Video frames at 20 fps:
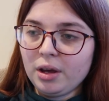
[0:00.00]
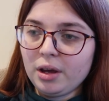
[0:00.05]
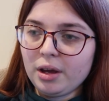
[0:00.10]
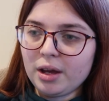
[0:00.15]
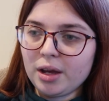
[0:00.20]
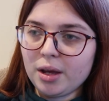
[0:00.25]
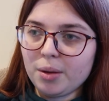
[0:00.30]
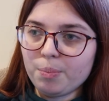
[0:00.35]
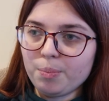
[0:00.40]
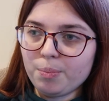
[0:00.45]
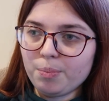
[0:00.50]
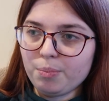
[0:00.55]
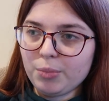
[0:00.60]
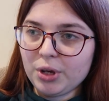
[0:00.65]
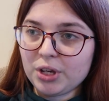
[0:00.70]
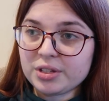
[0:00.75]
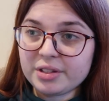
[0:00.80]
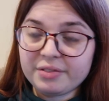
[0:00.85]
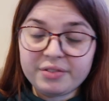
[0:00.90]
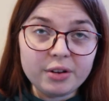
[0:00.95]

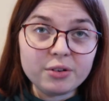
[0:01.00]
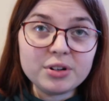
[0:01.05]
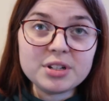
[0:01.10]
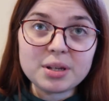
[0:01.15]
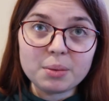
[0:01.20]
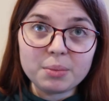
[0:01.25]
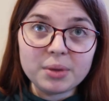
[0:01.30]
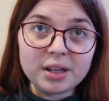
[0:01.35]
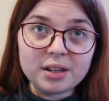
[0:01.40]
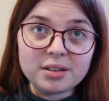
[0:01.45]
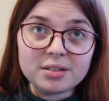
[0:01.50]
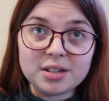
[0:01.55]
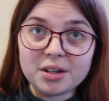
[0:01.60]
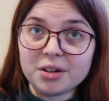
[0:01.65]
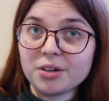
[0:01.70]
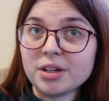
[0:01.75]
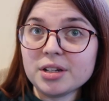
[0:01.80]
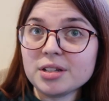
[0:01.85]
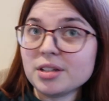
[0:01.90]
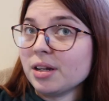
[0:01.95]
Because if there is something
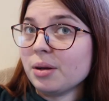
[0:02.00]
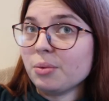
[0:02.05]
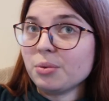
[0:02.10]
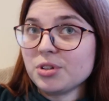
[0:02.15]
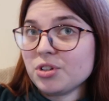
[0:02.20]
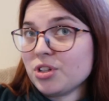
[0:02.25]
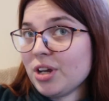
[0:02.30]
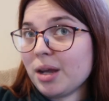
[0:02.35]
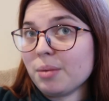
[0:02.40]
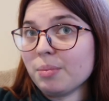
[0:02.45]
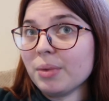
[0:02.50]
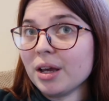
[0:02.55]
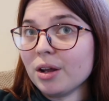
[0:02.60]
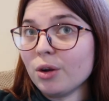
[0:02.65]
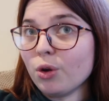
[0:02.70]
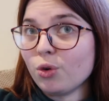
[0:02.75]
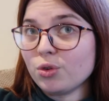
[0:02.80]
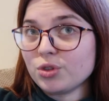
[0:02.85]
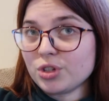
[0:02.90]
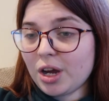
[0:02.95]
serious, it would take me a
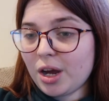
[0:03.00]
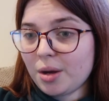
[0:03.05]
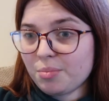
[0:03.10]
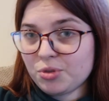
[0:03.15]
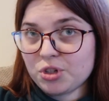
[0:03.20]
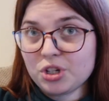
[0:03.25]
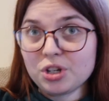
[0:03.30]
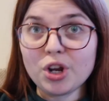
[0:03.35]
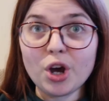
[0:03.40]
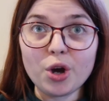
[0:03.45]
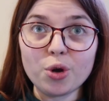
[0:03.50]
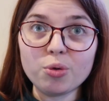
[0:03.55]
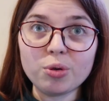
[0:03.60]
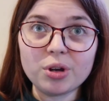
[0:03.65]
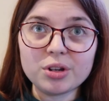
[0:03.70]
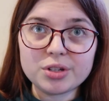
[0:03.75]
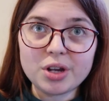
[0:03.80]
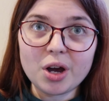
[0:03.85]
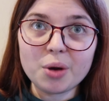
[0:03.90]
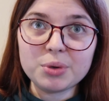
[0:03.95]
long time to know,
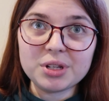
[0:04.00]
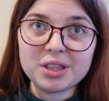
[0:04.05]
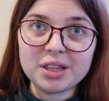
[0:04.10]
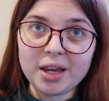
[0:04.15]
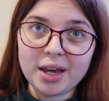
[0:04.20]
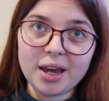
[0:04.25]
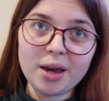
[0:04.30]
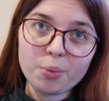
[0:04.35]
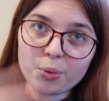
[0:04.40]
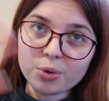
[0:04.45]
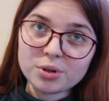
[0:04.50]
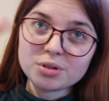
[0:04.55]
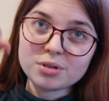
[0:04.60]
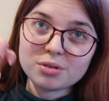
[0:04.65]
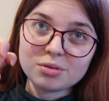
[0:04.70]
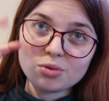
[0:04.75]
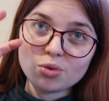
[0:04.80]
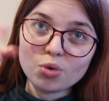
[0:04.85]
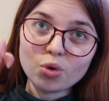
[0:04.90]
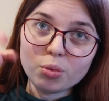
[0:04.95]
because I would think it
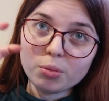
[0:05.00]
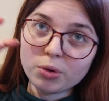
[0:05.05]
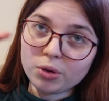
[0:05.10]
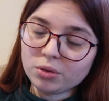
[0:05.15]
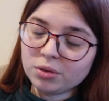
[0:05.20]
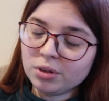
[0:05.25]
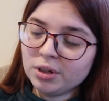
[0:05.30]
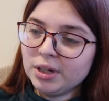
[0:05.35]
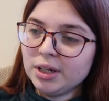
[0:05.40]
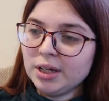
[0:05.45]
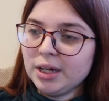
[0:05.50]
was normal.